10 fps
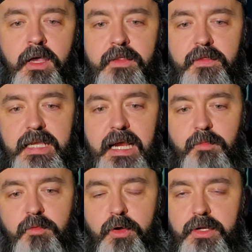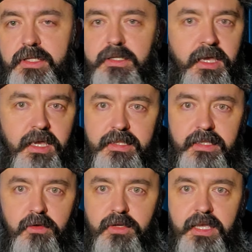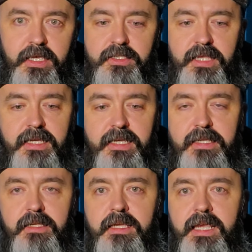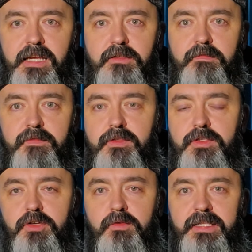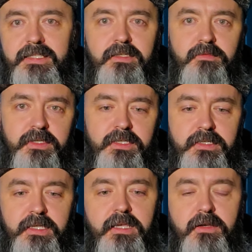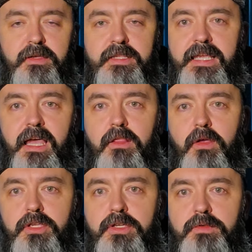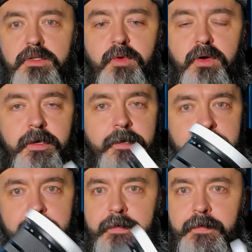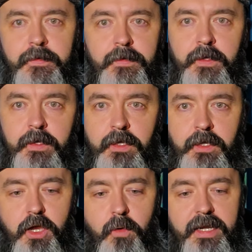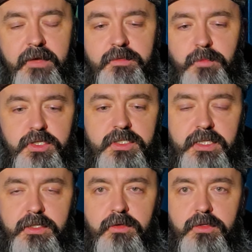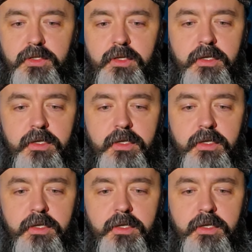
the camera body in the odd occasion that I need either of the other 2 lenses, which, you know, they get a lot of use, but nowhere near as much as this does.